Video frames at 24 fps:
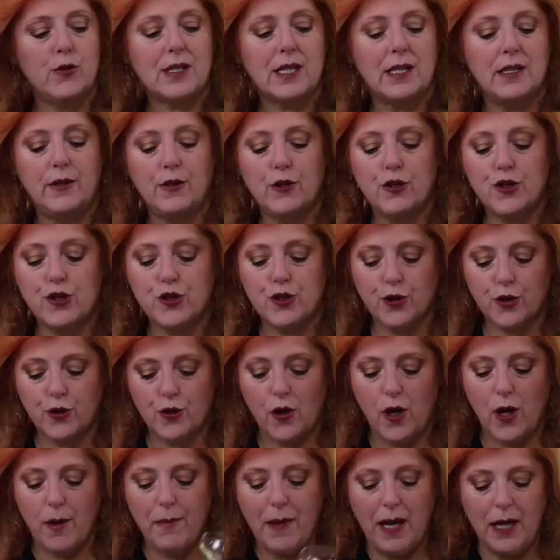use a little
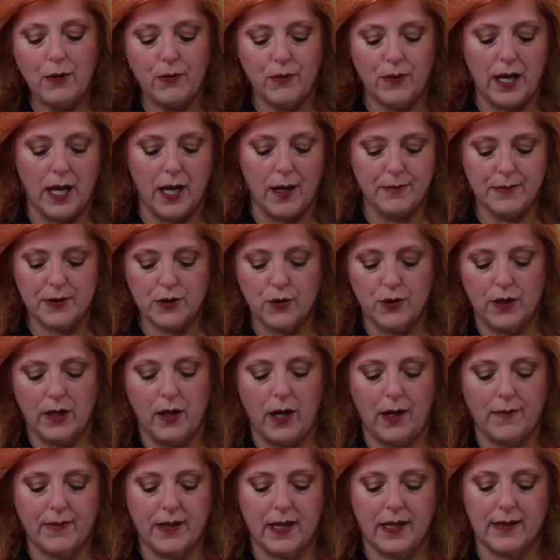sugar on my rim.
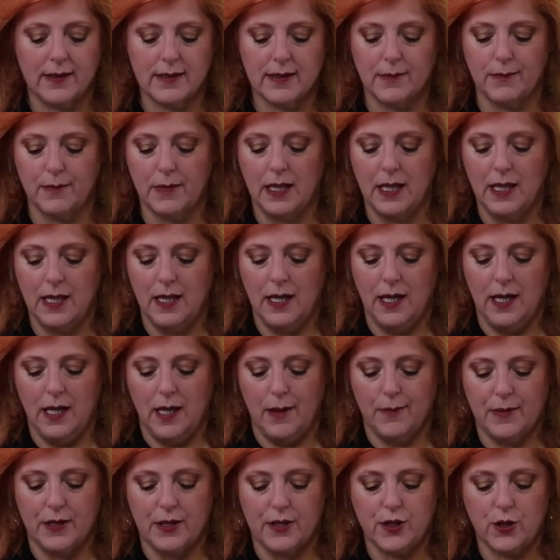So here I've got some,
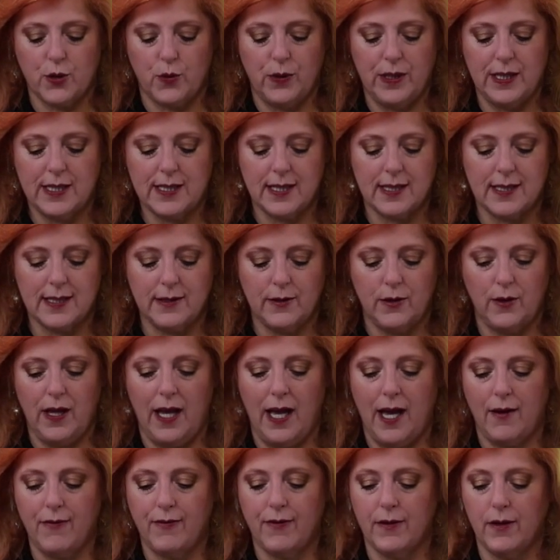I'm going to squeeze
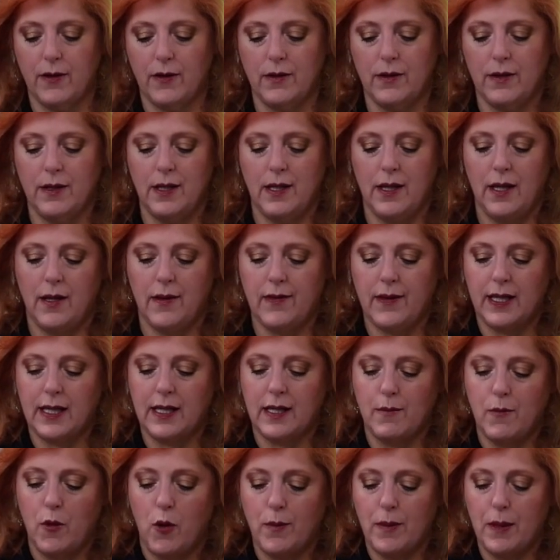this little half
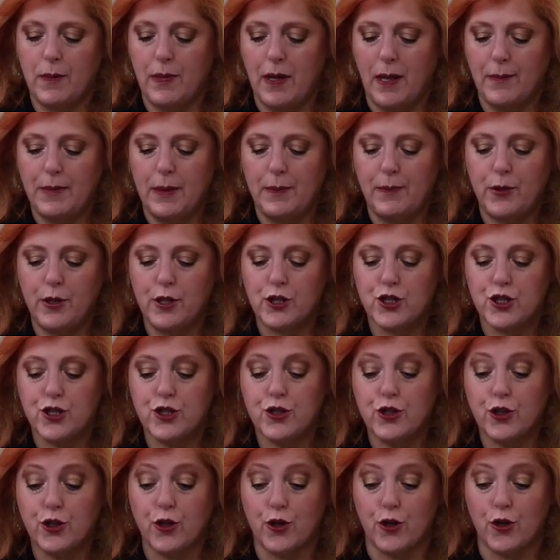thing in a moment, but I'm going to
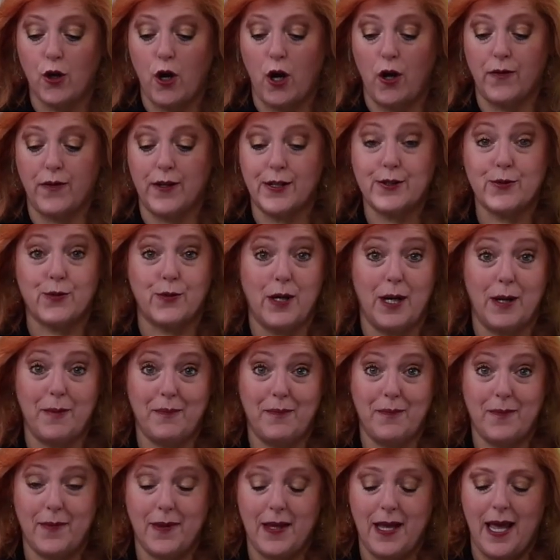put sugar on this
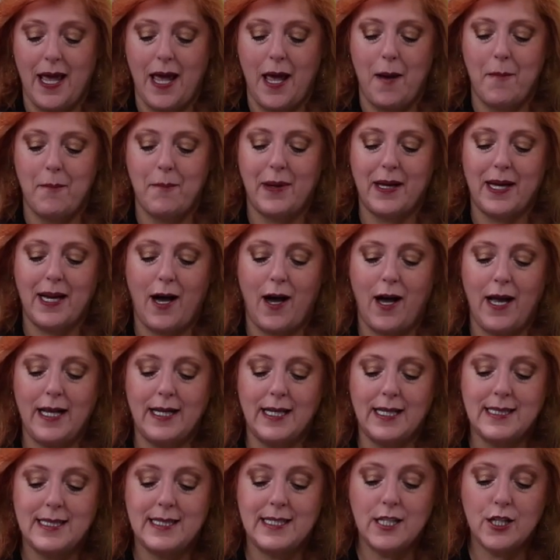rim.
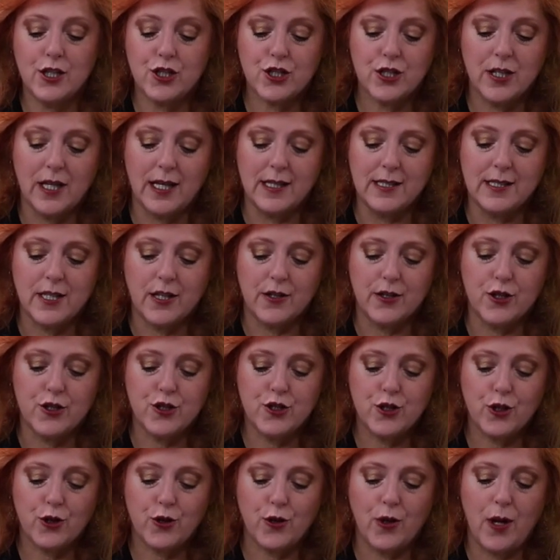But in addition
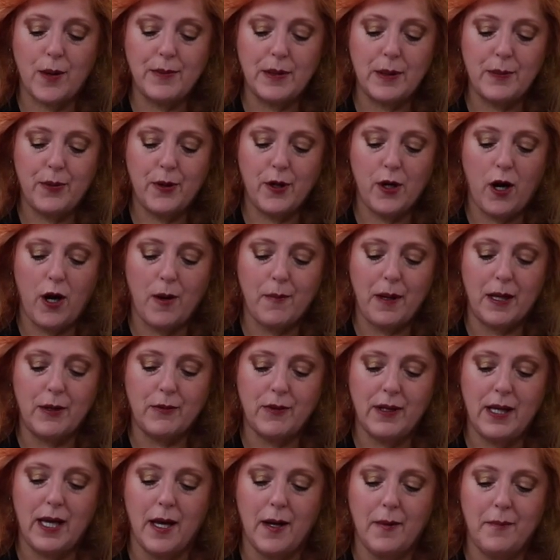to the sugar I'm going to put
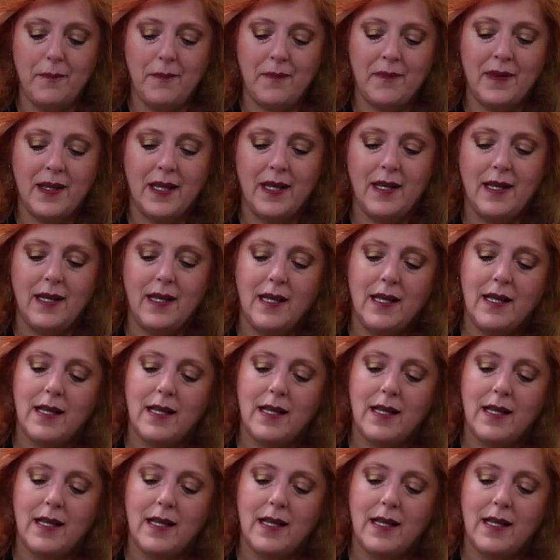on my rim,